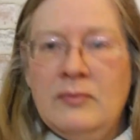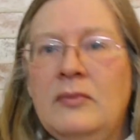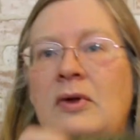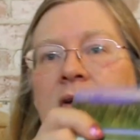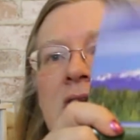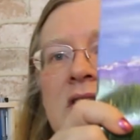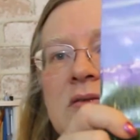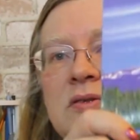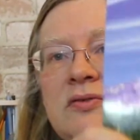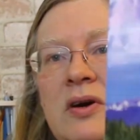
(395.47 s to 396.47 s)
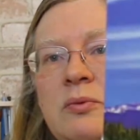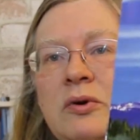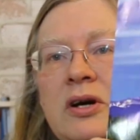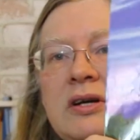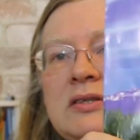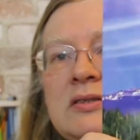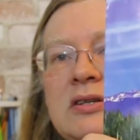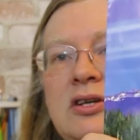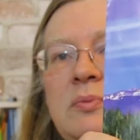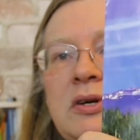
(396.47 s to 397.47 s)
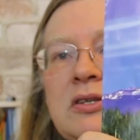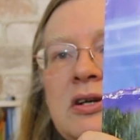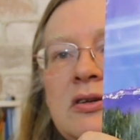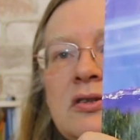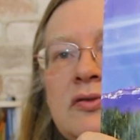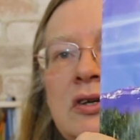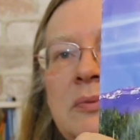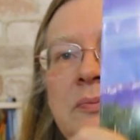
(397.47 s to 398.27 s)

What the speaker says: And this was February's that you picked colors from.